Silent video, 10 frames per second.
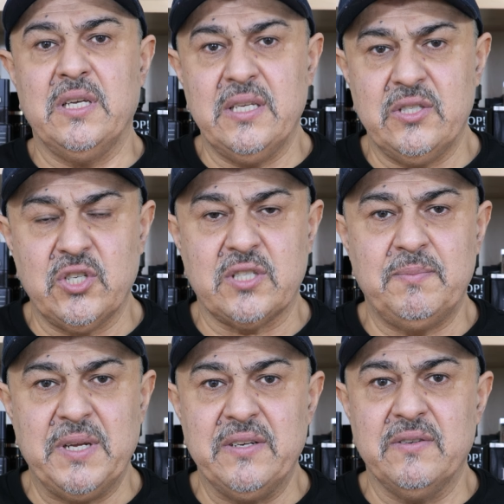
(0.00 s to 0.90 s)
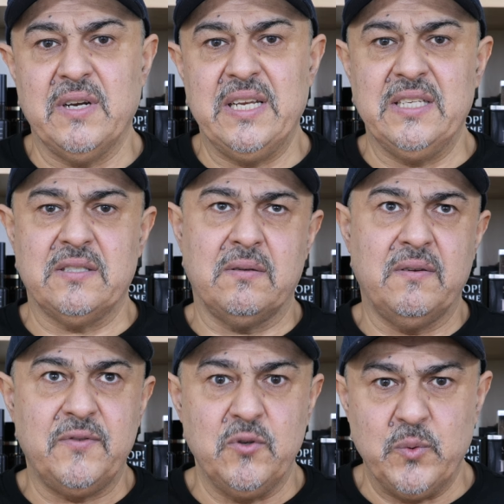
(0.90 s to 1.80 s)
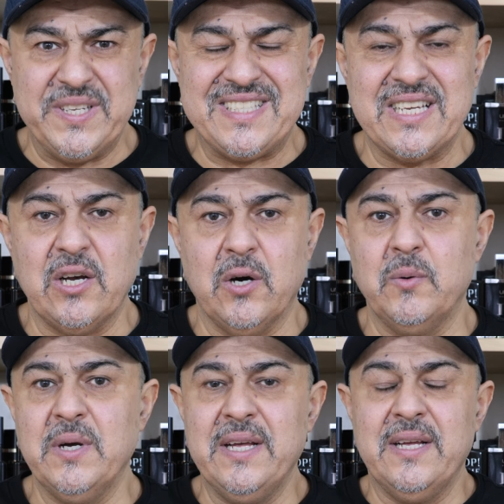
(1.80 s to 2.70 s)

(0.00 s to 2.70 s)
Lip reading: it's just been released a few weeks ago.